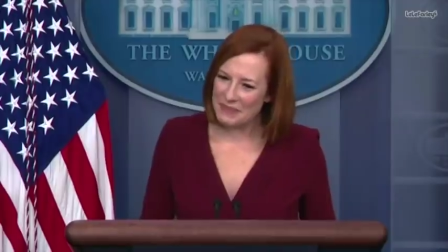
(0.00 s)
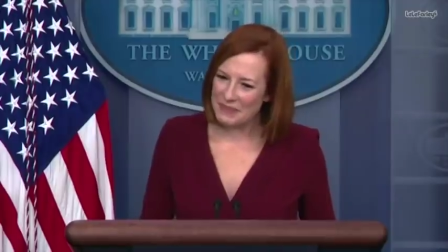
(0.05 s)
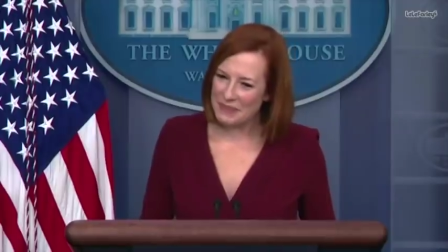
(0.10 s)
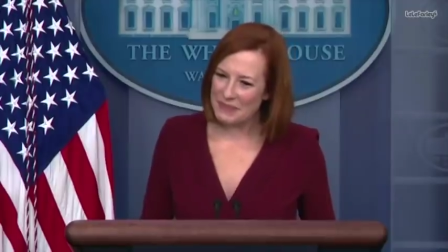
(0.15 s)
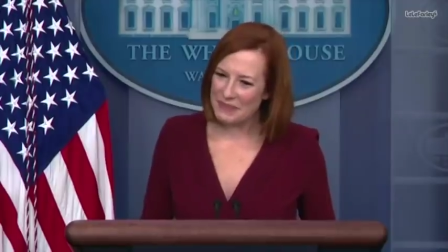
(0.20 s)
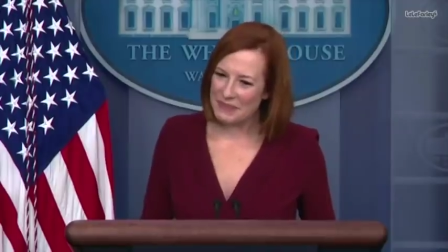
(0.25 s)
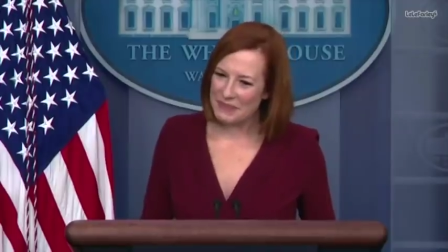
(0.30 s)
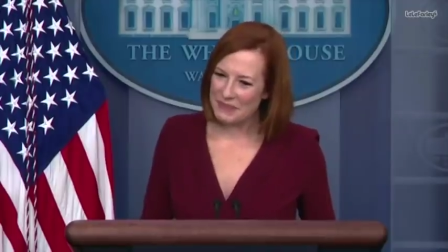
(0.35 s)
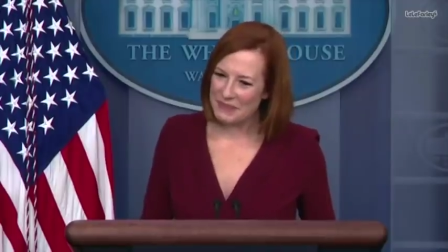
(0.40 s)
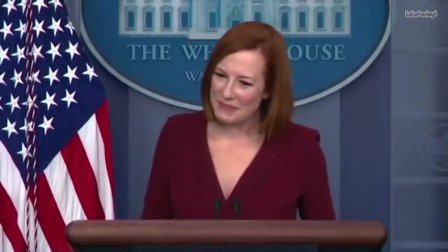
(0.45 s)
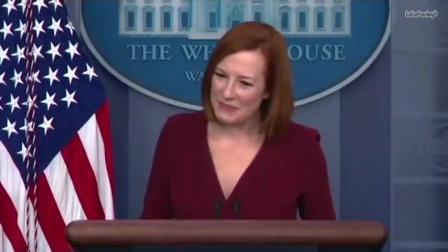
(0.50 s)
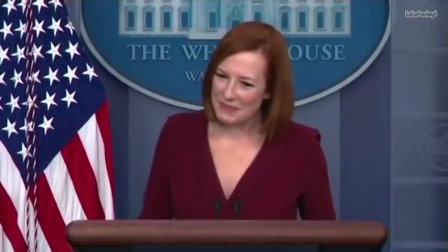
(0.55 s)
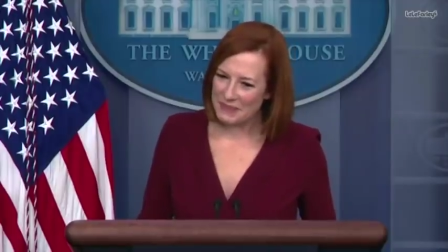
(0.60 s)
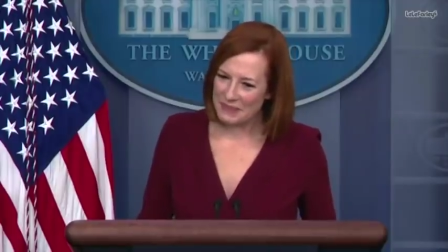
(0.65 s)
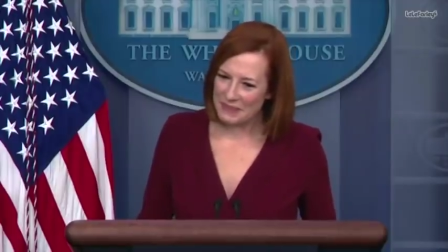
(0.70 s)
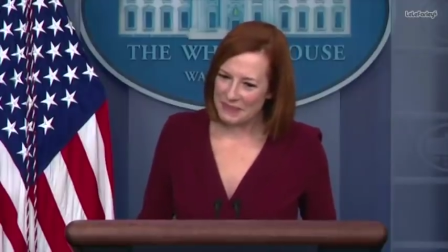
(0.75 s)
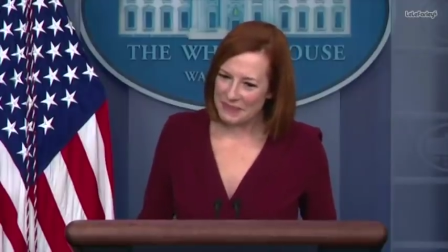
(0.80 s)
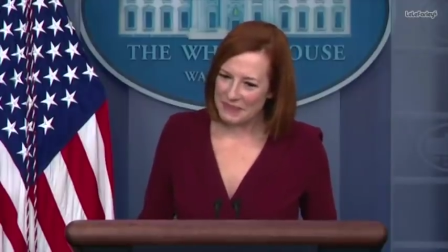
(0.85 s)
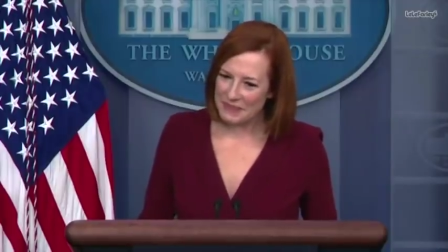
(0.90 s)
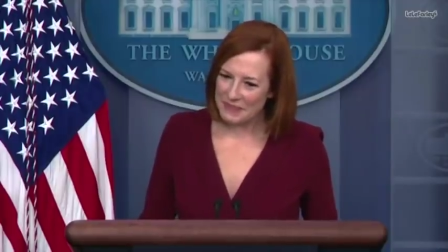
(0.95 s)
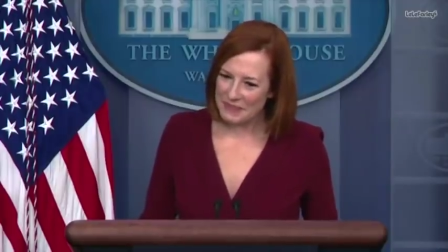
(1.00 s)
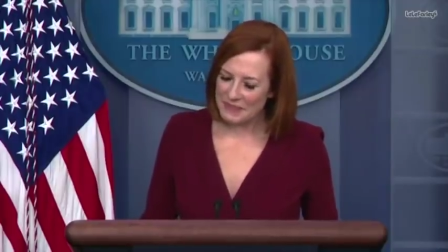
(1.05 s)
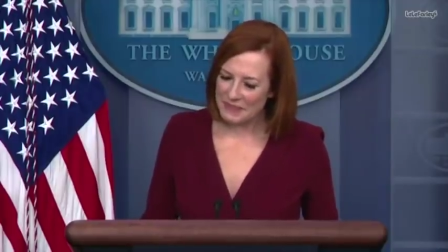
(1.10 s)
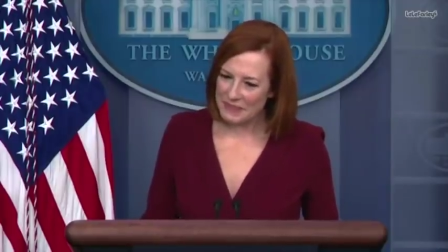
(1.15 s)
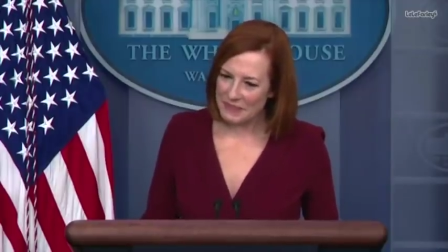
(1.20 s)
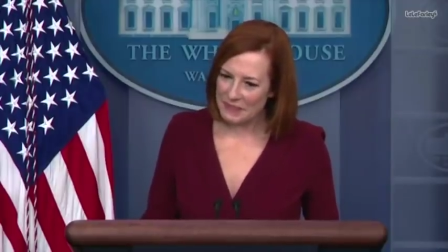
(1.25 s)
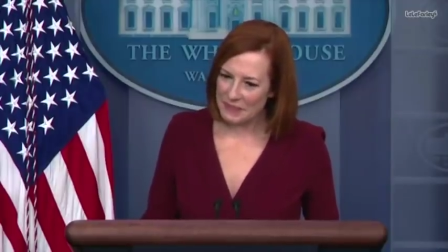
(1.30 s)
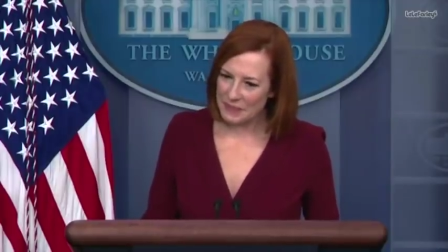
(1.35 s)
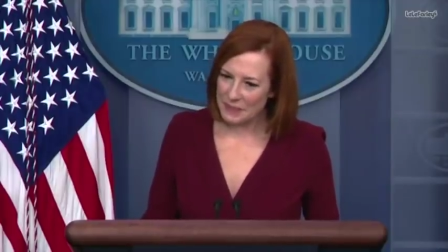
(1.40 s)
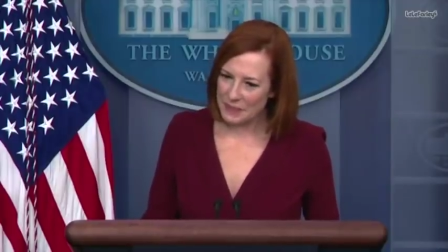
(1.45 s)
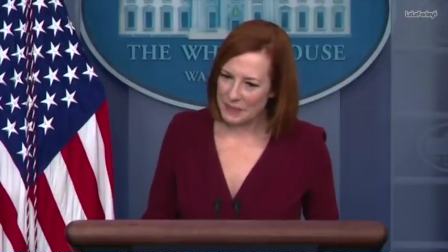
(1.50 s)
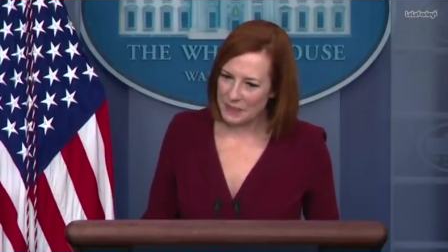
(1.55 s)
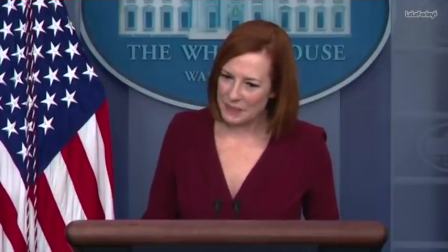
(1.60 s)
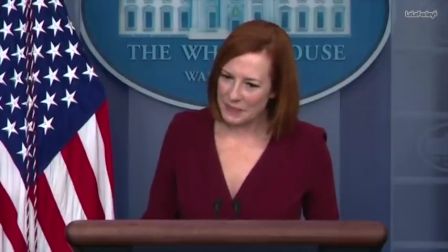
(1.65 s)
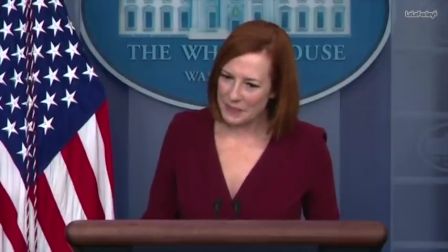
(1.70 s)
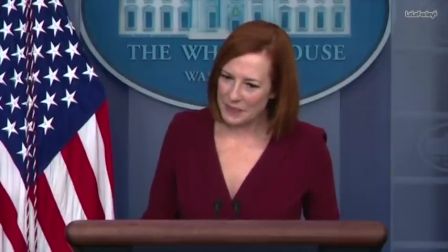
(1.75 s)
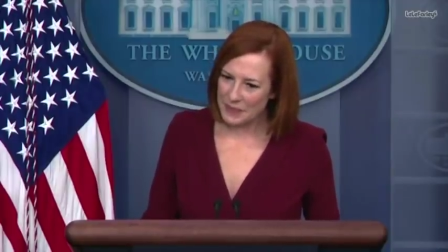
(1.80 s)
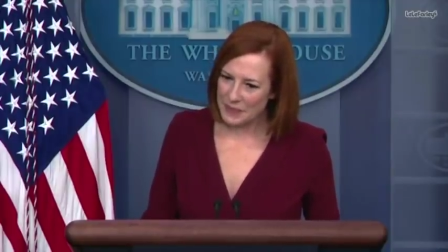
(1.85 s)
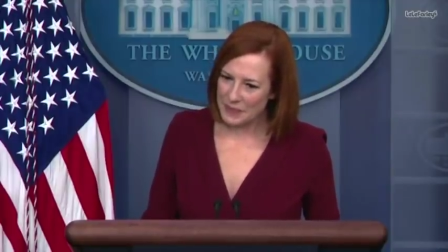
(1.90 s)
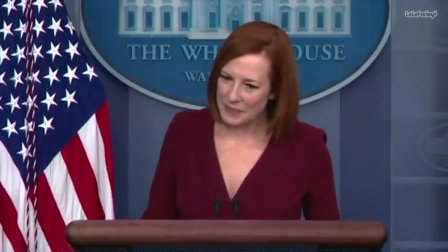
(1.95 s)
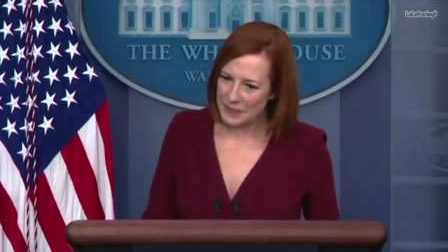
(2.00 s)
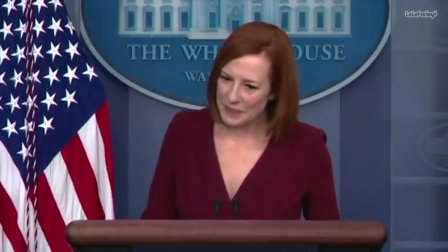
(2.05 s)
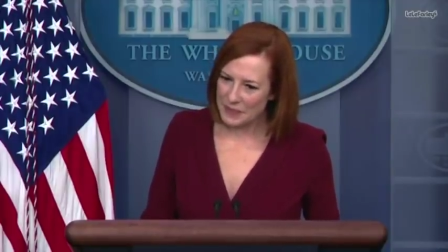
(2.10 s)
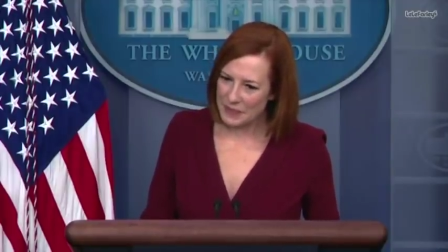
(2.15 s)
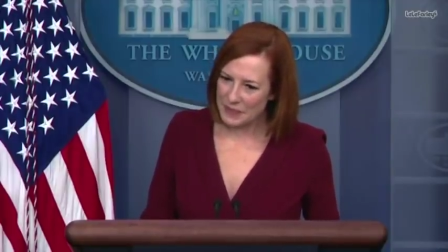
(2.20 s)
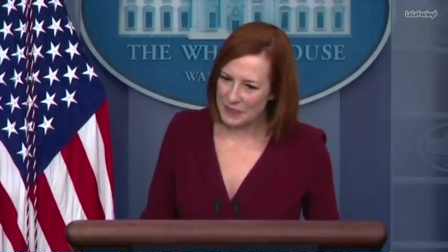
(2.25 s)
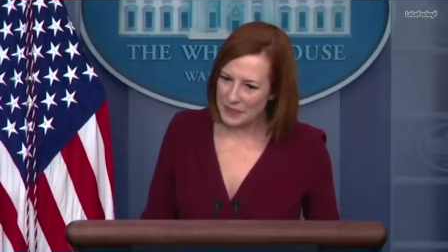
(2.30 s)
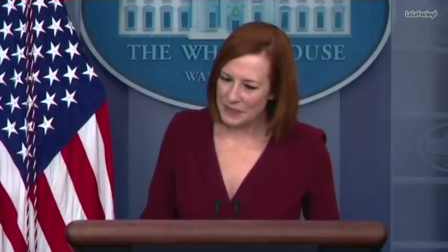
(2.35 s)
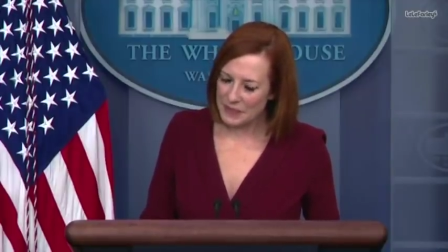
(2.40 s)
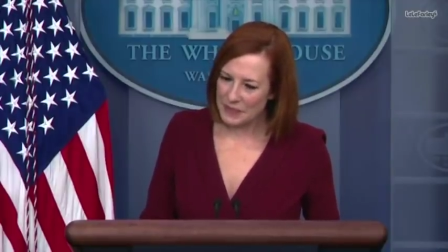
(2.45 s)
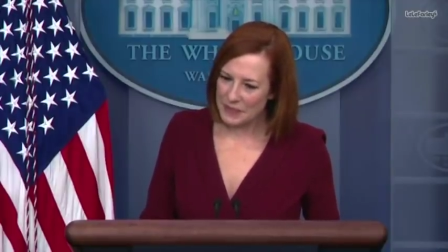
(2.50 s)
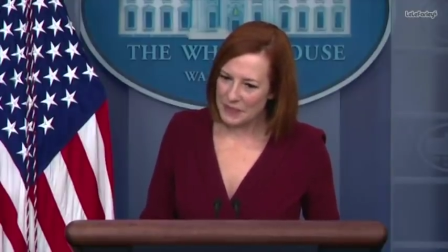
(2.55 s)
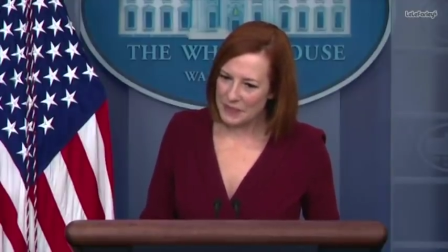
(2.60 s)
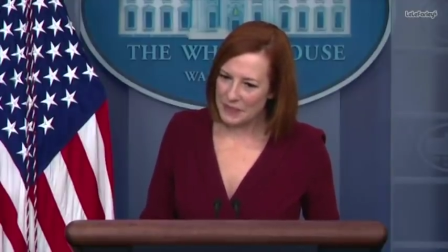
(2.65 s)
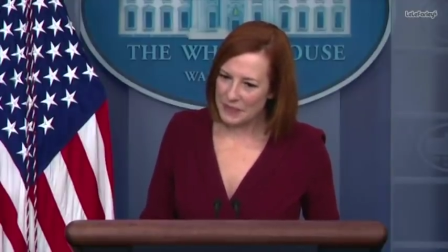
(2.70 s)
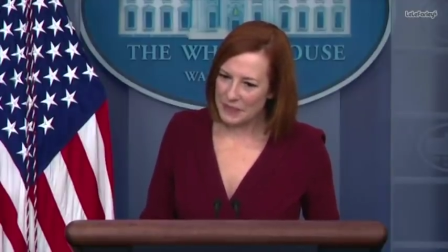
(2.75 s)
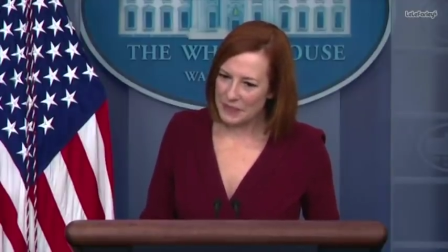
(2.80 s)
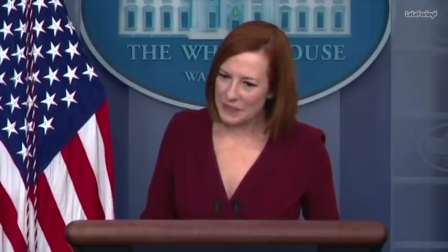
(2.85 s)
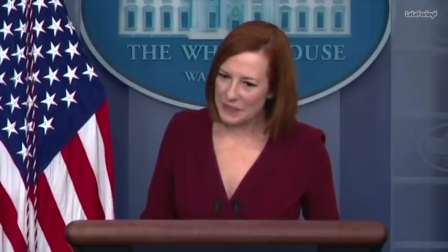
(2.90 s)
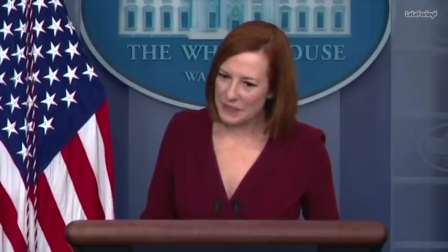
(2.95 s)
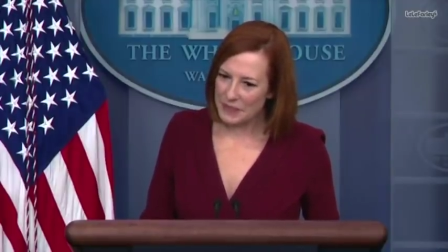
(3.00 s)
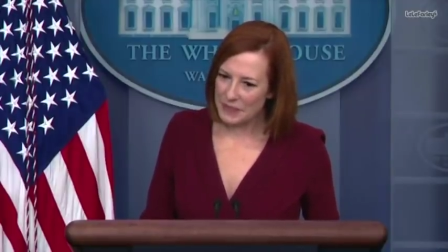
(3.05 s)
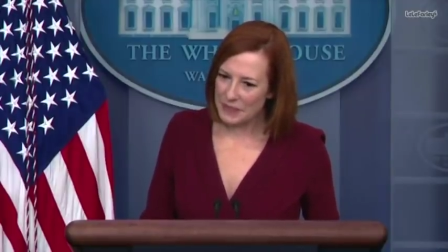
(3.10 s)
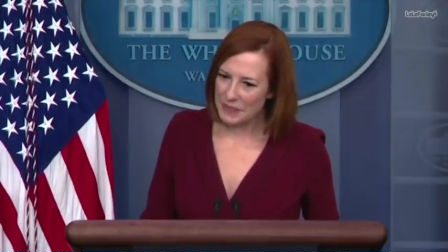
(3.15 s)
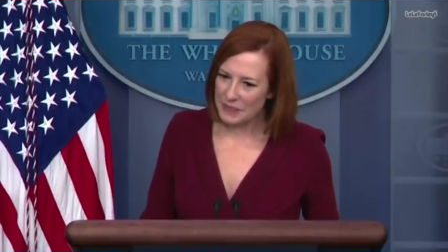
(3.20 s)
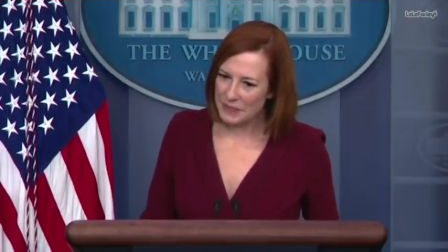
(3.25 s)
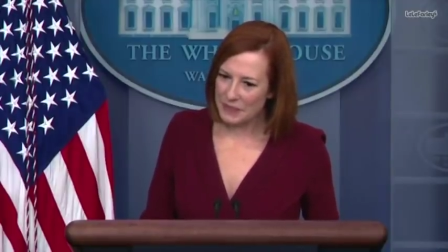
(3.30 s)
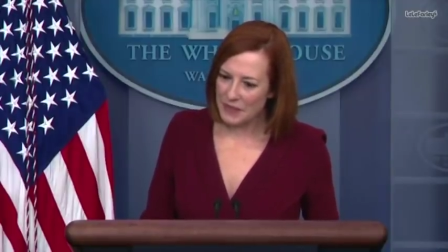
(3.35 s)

would you describe their relationship going into this meeting?